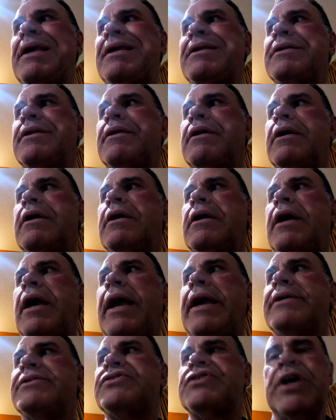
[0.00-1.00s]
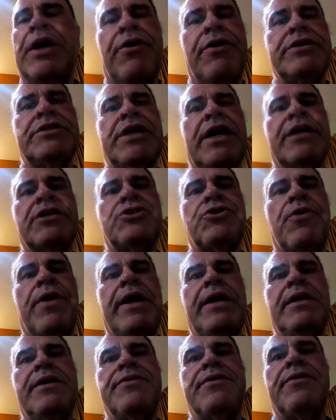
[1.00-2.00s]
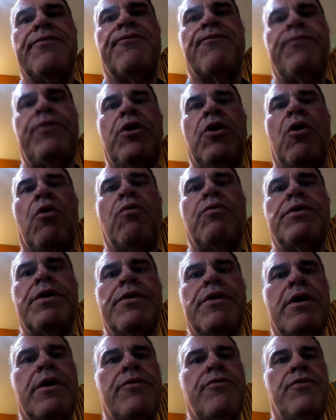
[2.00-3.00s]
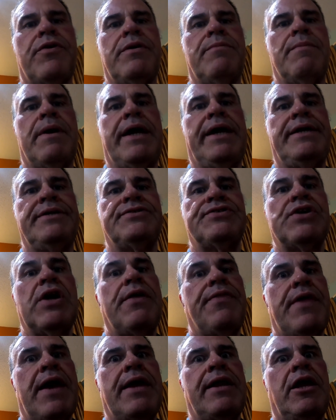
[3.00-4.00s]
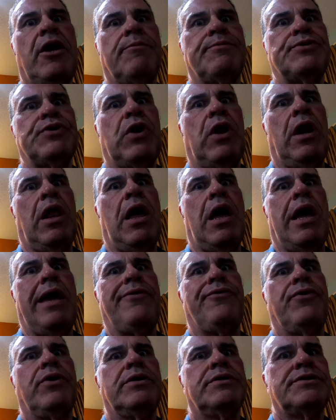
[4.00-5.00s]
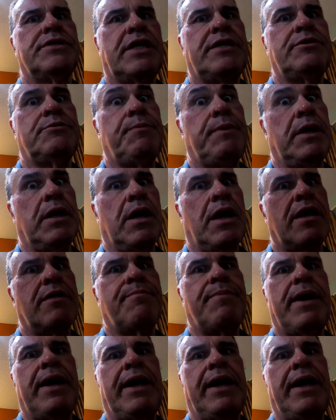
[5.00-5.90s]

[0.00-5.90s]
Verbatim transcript: meat and cigarettes, I can trade in, the, you know, to the other inmates. That helps a lot, saves me a lot of